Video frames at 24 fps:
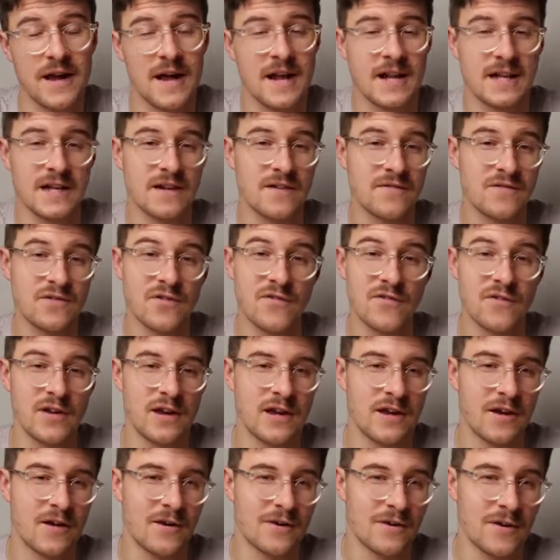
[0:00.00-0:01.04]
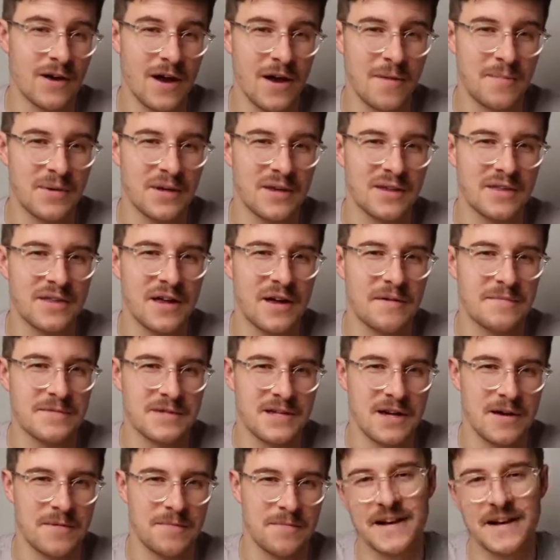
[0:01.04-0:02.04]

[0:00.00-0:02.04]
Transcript: and give the video a big thumbs up.